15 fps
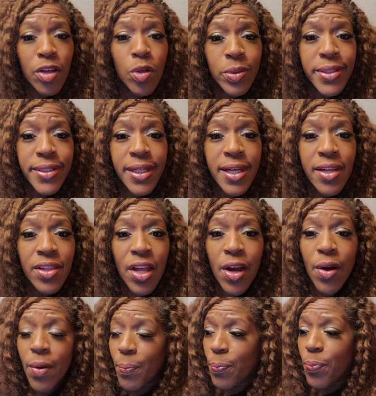You see
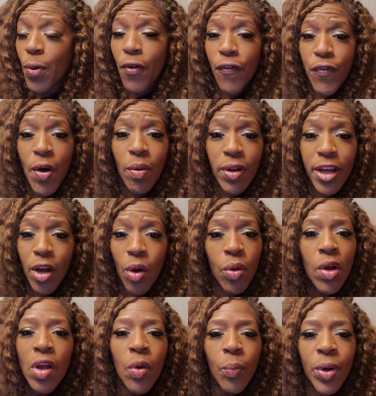their
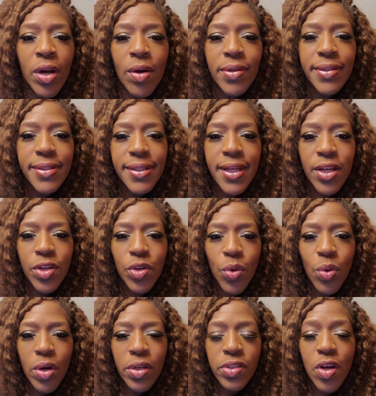portfolio. We don't see
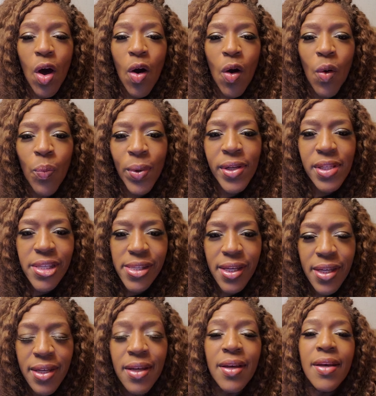yours. All we
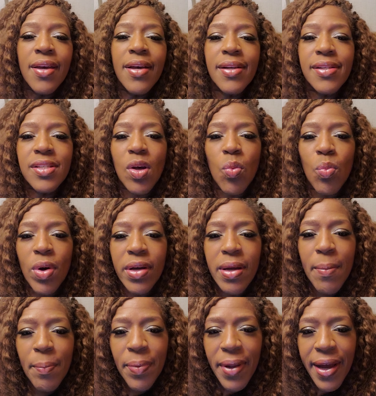see is someone
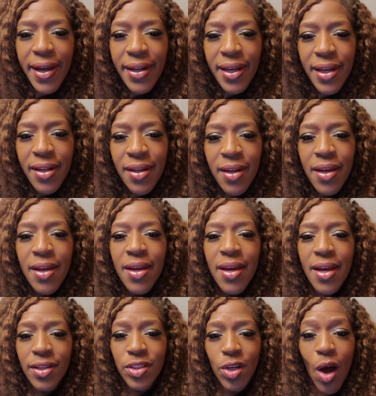complaining
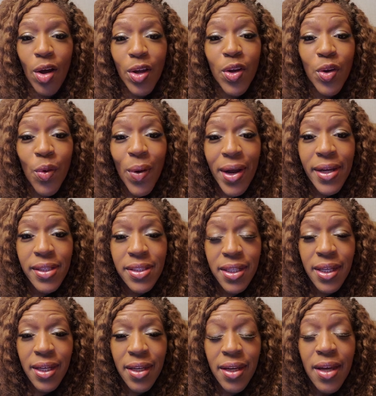and talking
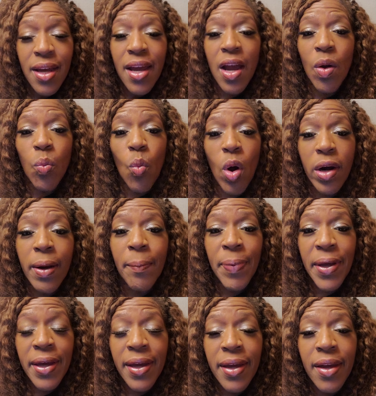crazy and want to
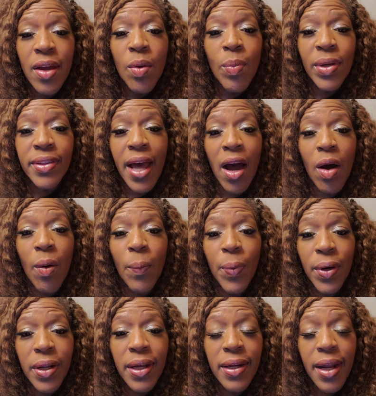be
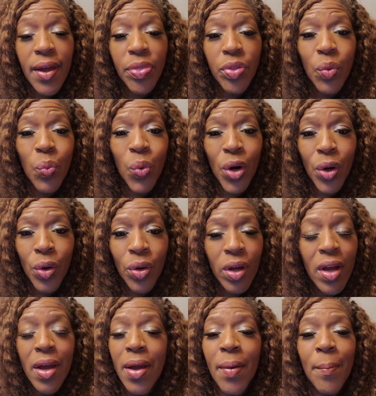without putting in the work.
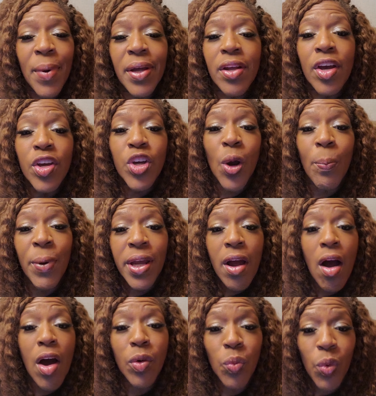But you're
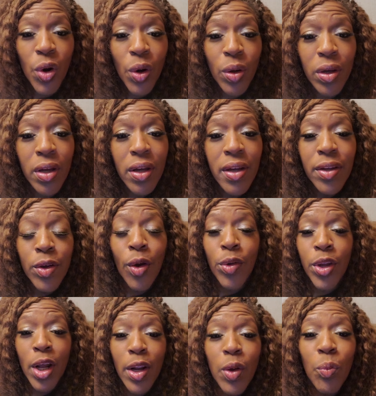beyond work. You're
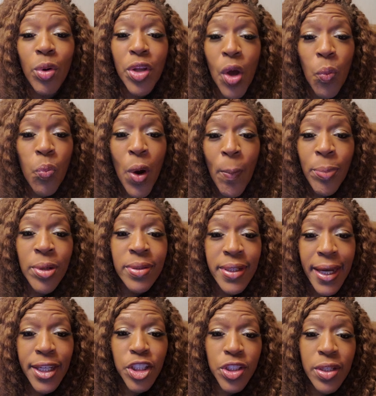dealing with a
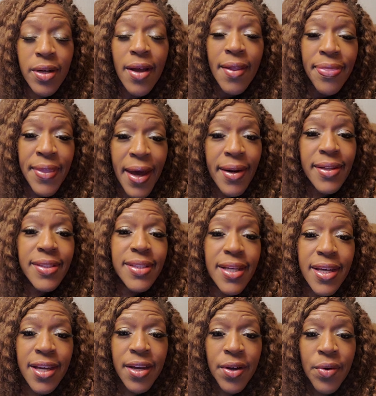reputation that is
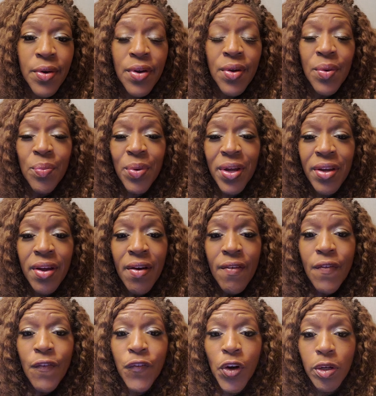
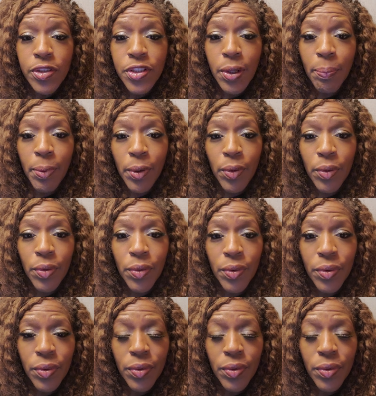irreversible.